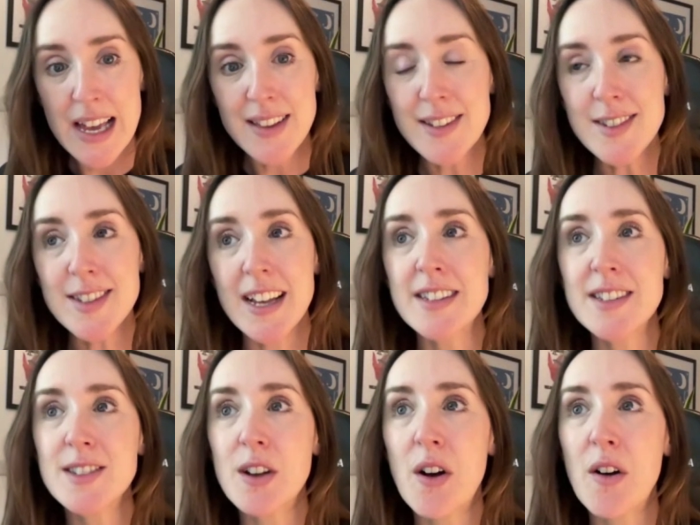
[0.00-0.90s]
The
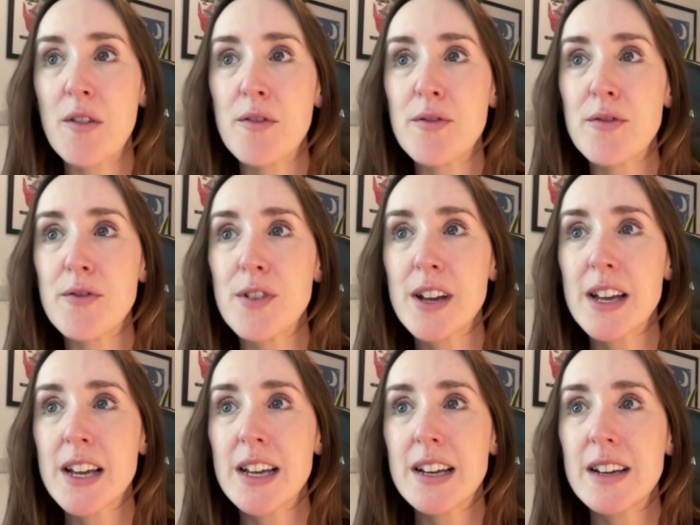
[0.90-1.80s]
sense of
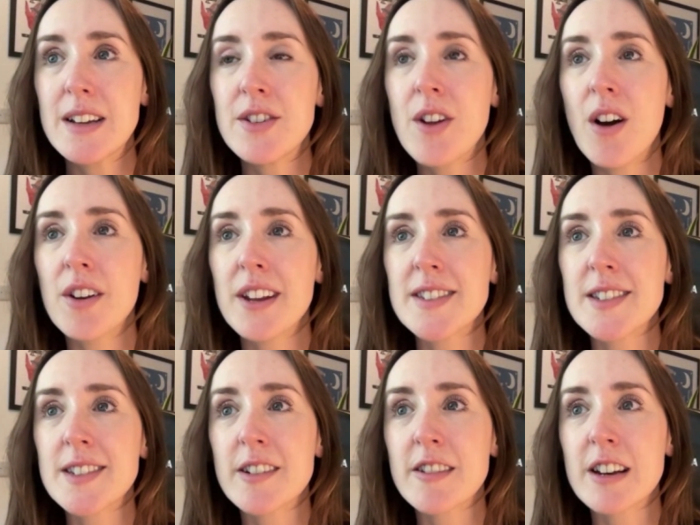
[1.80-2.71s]
not
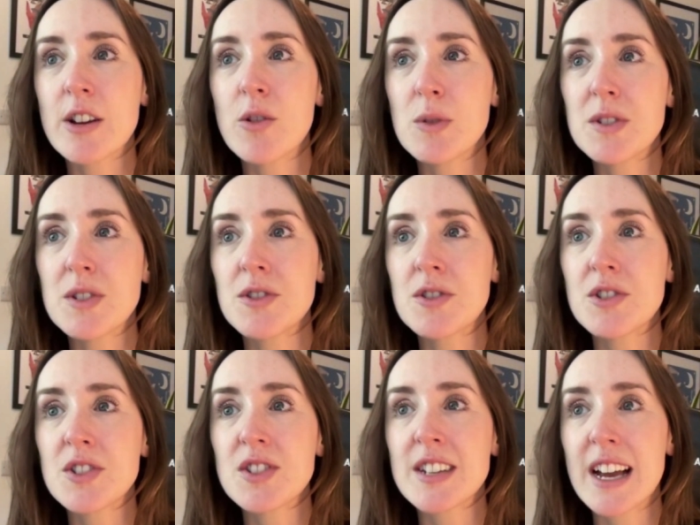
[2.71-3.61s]
necessarily always
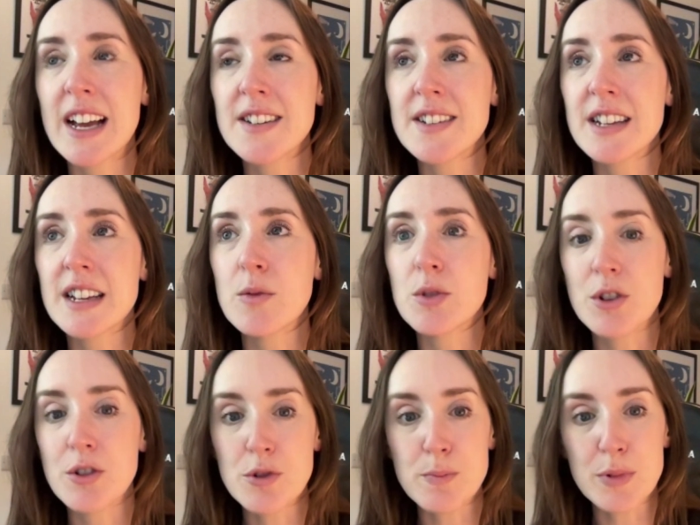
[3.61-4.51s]
understanding
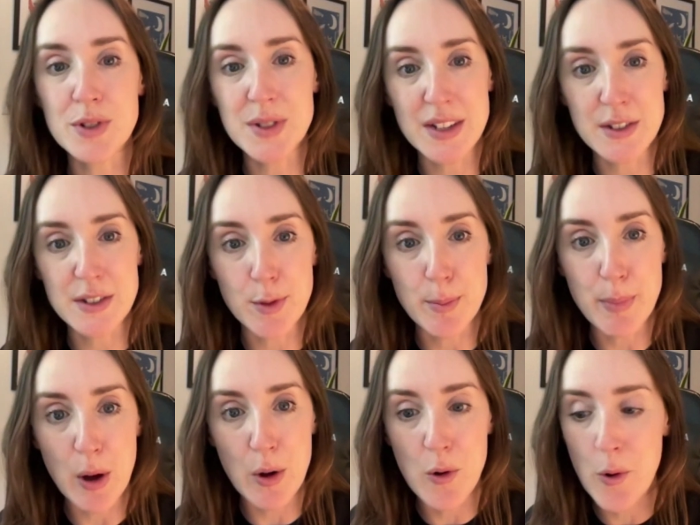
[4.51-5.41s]
100% of the
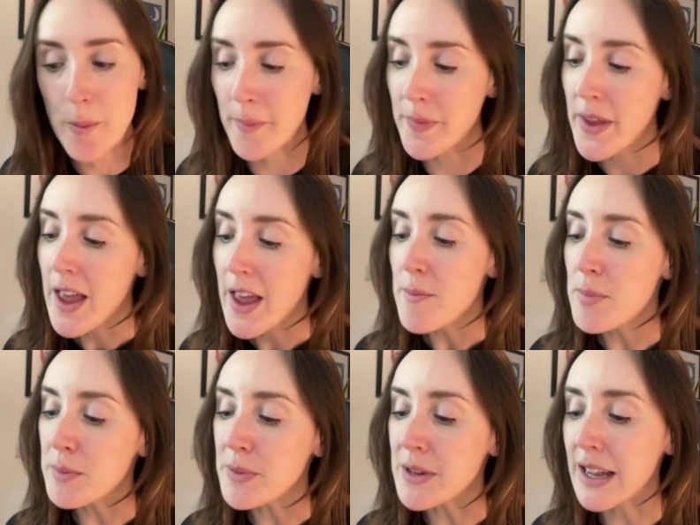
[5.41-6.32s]
poem,
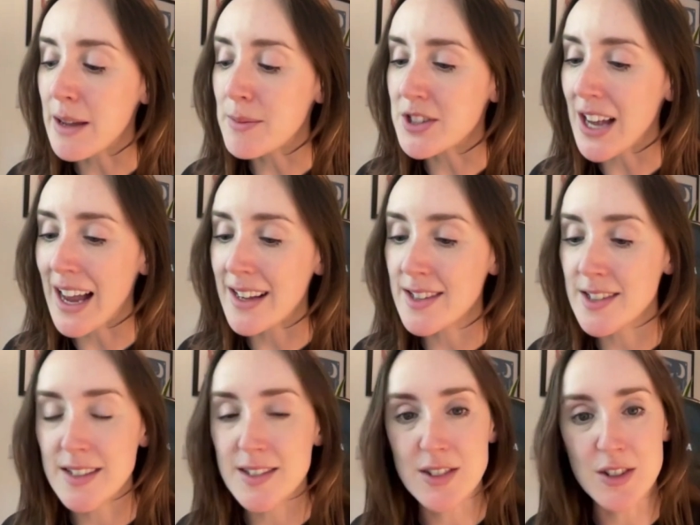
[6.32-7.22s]
but being able to
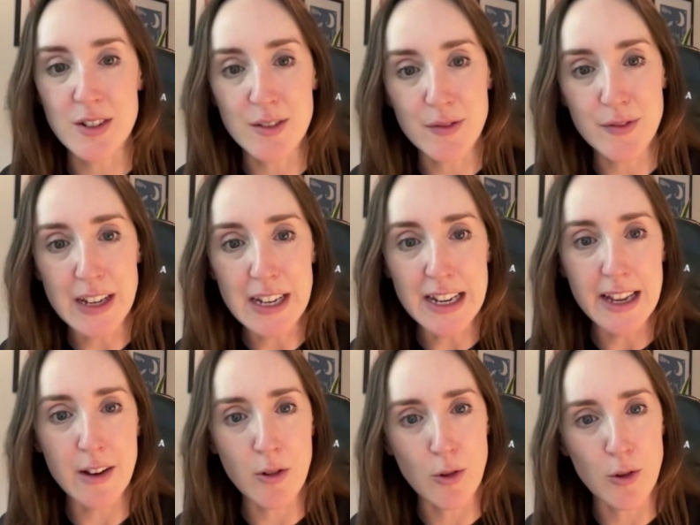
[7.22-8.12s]
access a certain feeling
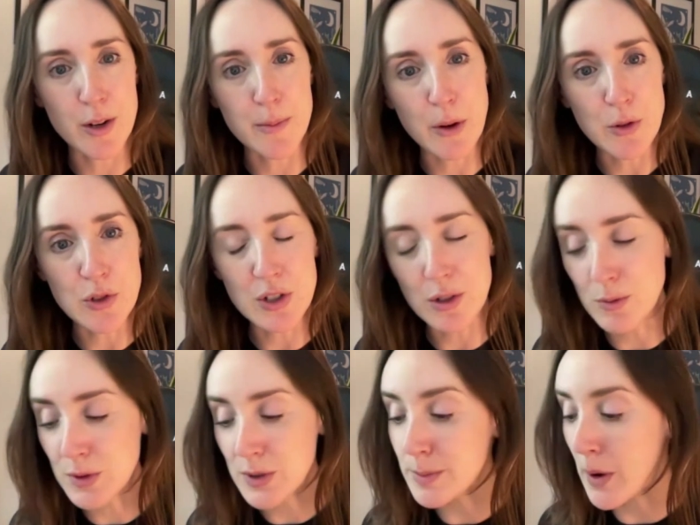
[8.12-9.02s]
or an emotional
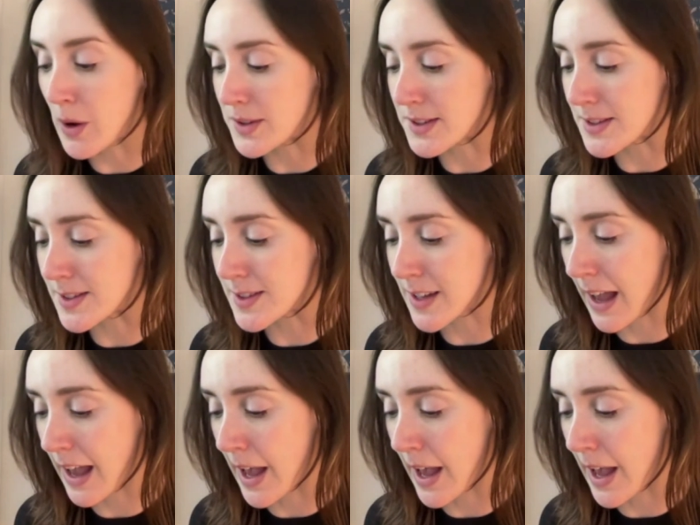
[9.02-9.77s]
response,